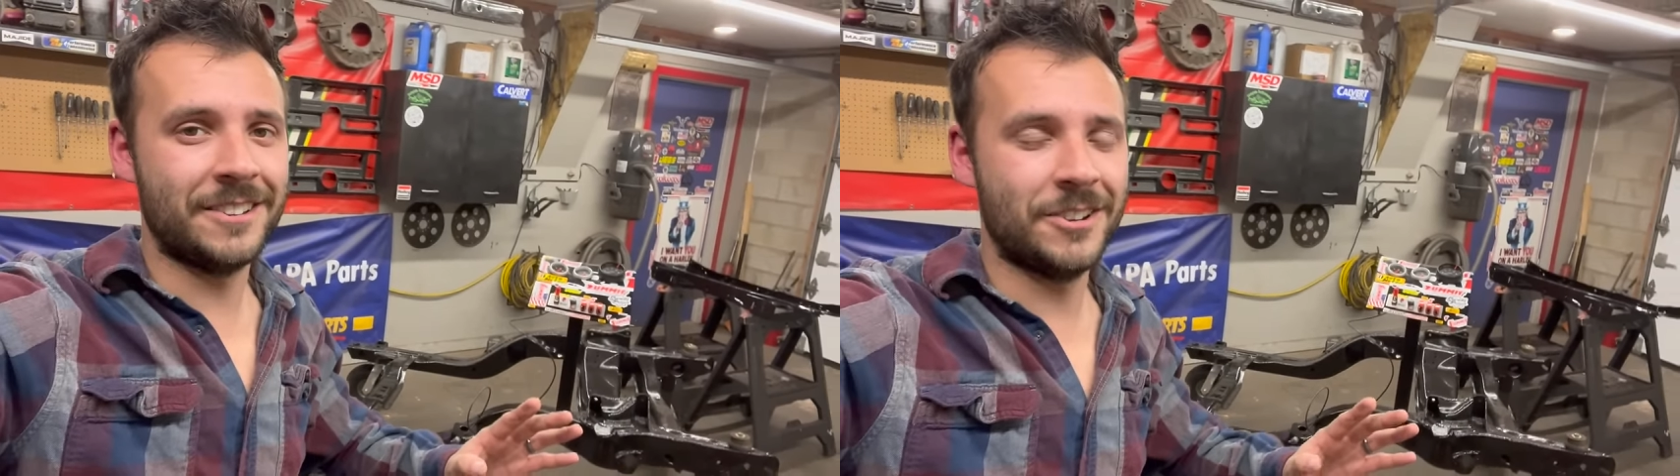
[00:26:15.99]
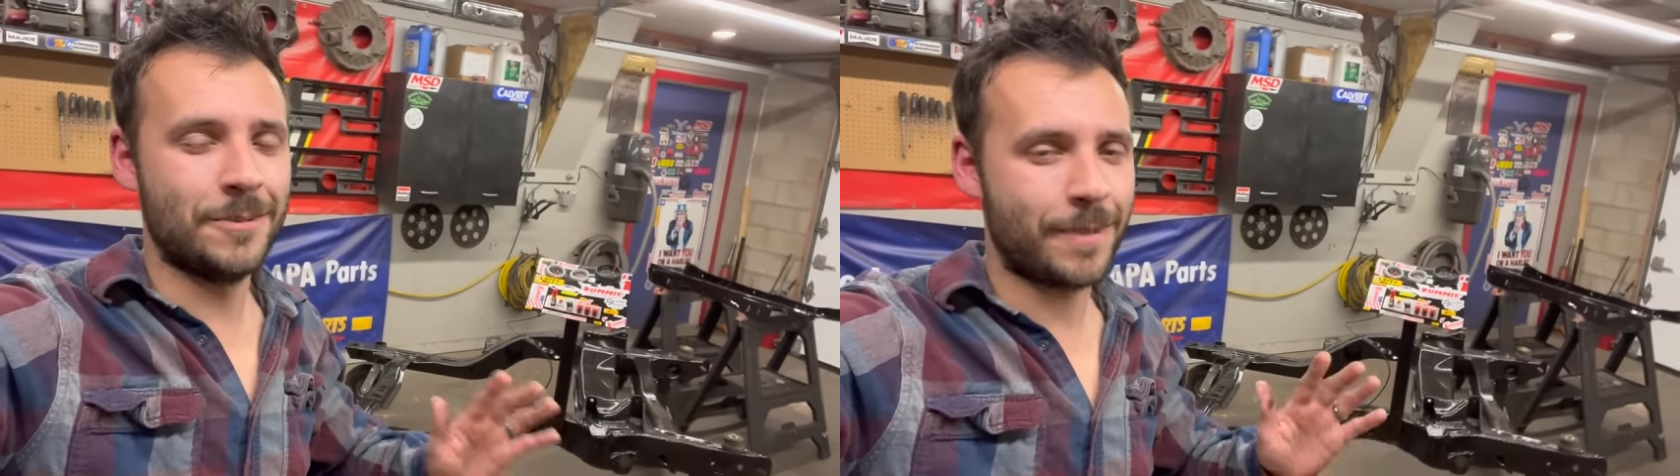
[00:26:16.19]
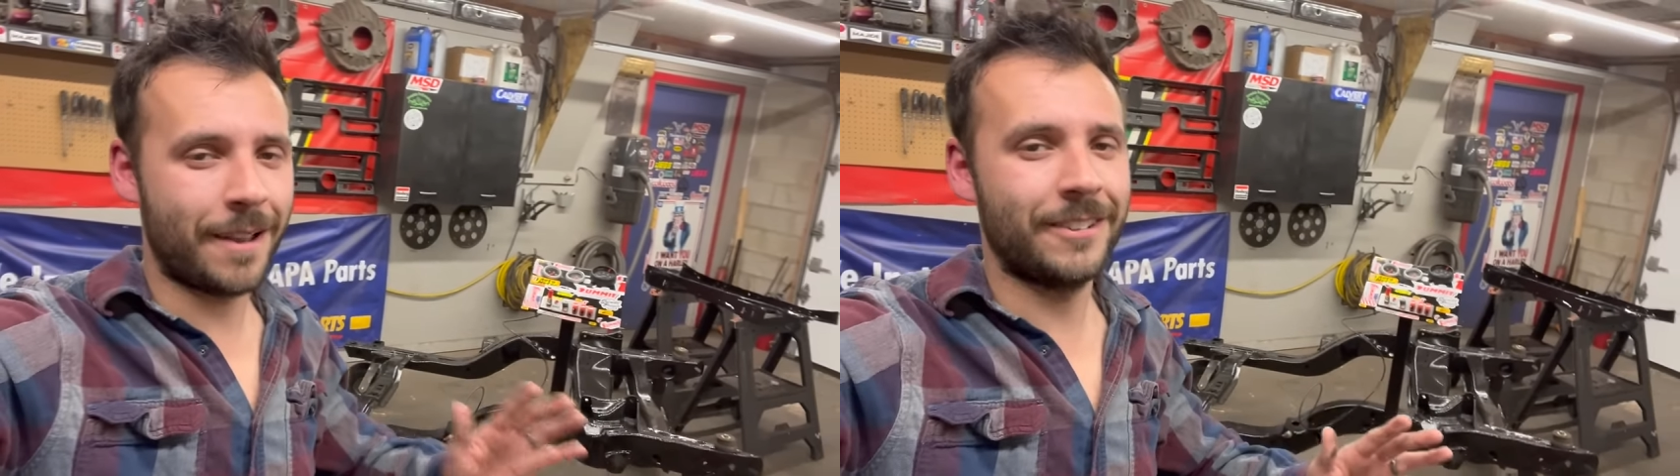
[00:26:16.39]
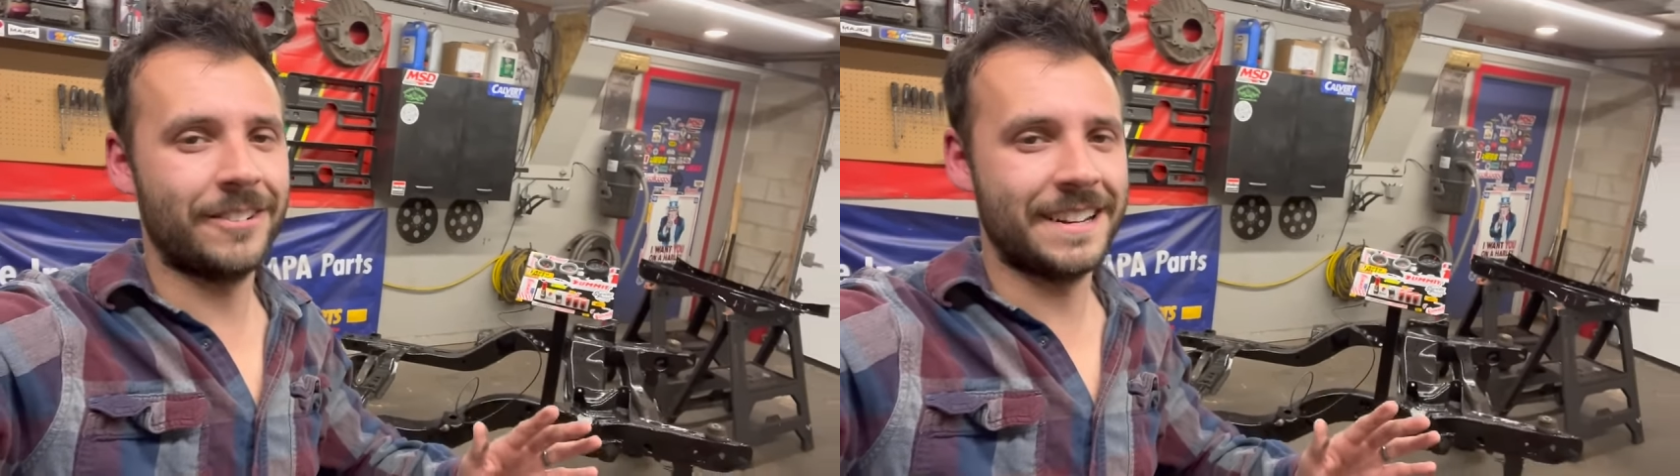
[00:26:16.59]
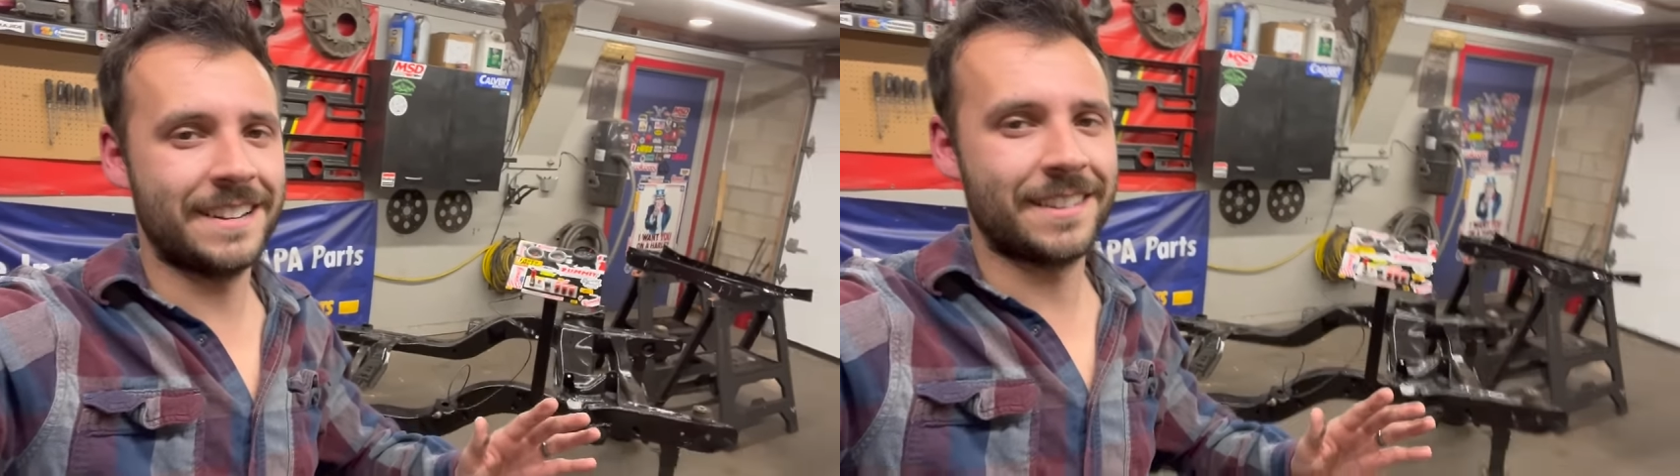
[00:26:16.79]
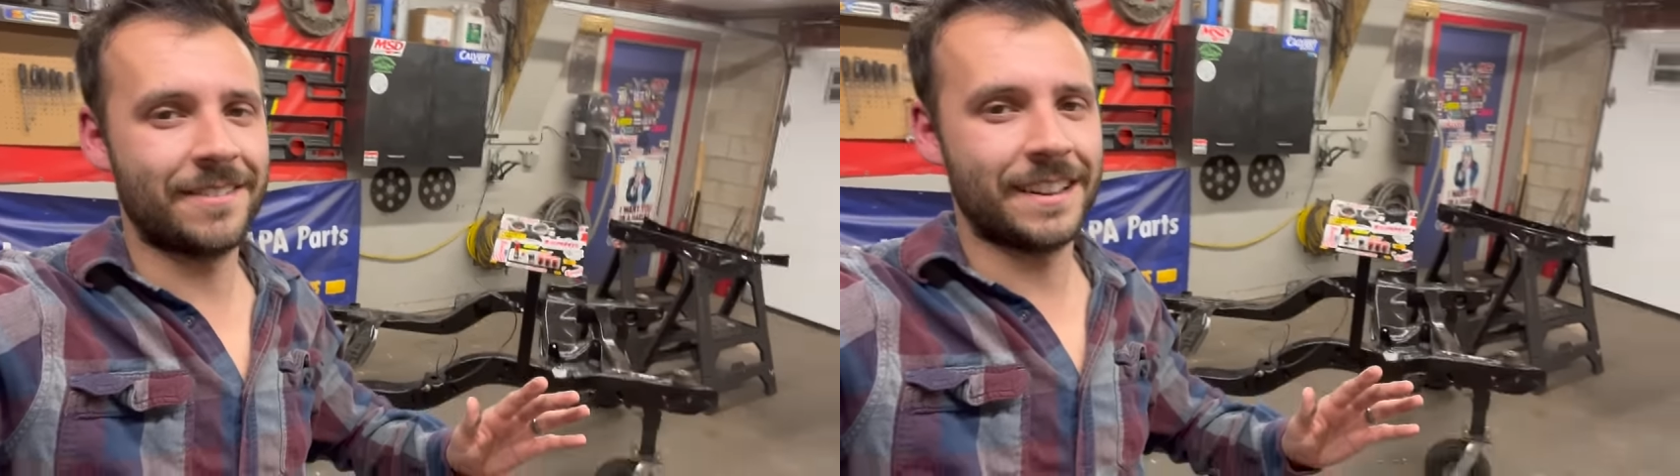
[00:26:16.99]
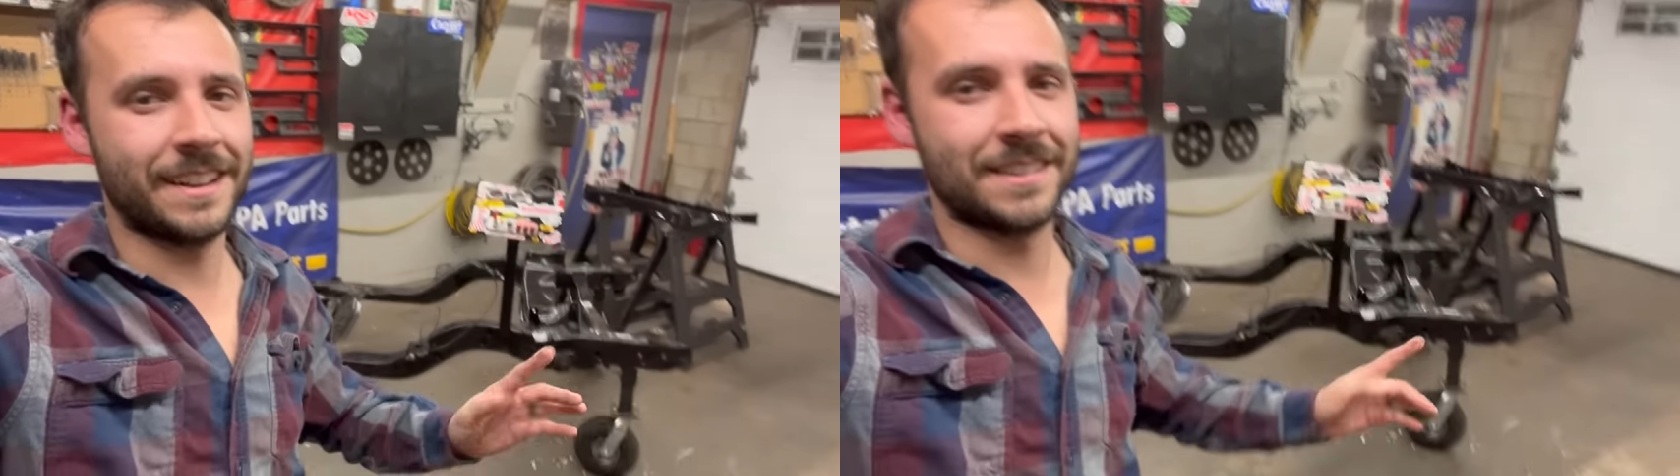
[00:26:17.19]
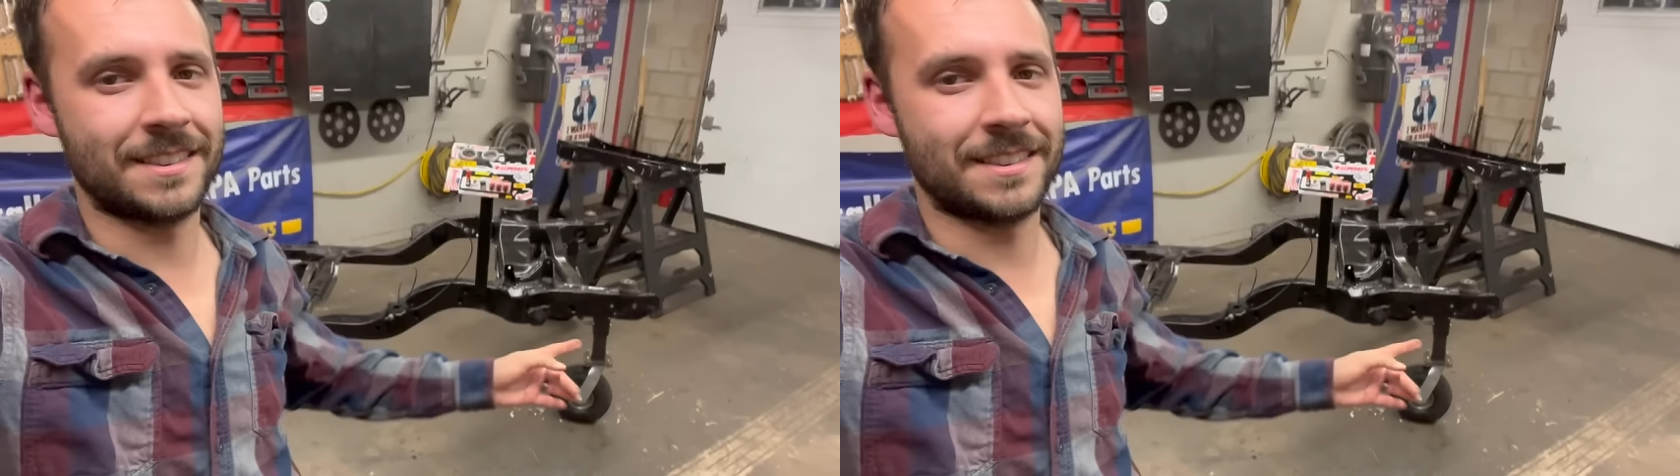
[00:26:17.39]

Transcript: You probably don't need something that's